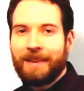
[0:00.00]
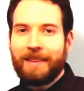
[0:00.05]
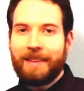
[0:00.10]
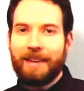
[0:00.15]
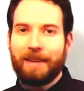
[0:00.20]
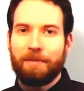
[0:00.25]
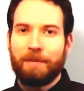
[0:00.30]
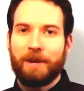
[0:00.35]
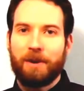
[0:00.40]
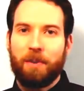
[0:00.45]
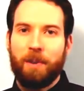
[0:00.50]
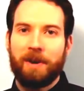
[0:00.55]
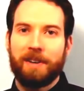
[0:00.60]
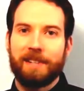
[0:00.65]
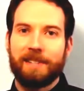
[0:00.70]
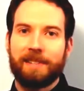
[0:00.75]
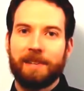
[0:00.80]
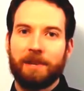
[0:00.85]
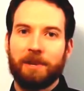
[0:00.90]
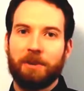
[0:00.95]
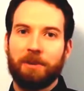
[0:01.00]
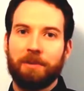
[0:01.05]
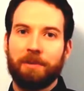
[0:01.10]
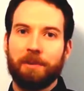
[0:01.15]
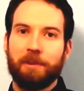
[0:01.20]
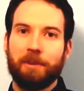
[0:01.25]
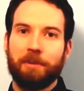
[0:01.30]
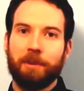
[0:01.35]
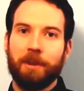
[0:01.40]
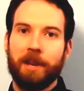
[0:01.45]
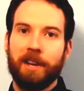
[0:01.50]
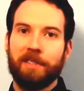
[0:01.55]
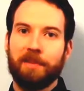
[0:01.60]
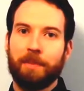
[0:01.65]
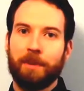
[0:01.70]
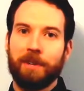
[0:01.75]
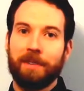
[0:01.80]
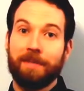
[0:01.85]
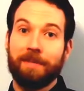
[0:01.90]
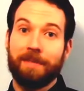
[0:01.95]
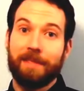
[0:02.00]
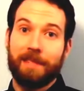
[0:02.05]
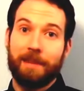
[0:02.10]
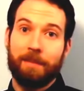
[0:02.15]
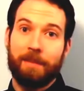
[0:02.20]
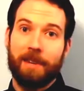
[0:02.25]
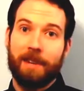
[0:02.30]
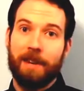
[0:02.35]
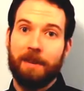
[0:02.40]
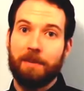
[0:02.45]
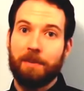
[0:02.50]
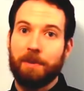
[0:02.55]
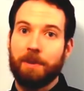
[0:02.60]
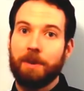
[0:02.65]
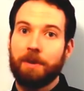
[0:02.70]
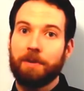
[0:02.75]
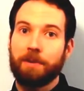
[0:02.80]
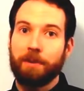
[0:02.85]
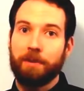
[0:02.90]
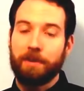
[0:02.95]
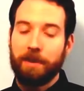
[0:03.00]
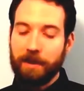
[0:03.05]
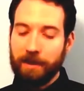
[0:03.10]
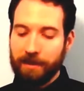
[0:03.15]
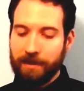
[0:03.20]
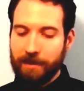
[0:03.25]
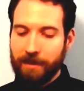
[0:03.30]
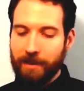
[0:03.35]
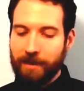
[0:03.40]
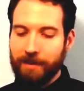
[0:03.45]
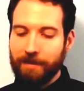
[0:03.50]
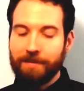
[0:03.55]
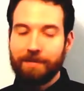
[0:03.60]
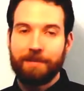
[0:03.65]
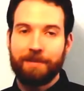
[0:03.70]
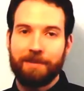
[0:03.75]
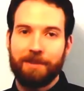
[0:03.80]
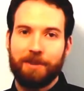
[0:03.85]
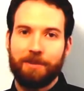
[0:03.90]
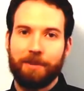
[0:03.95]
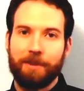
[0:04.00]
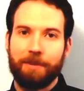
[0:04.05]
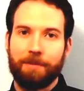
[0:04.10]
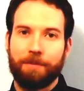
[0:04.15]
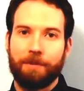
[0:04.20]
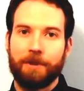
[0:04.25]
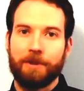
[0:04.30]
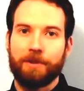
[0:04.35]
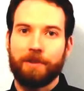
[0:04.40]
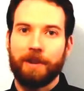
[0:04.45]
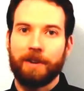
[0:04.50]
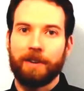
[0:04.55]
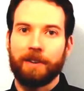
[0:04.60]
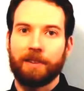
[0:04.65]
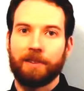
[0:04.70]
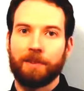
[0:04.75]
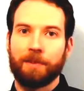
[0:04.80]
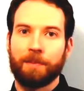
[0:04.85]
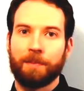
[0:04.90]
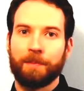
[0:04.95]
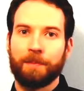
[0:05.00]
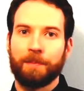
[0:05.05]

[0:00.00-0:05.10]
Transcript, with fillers: that can be quite a cynical view of life, but sometimes we go through things that just really frustrate us.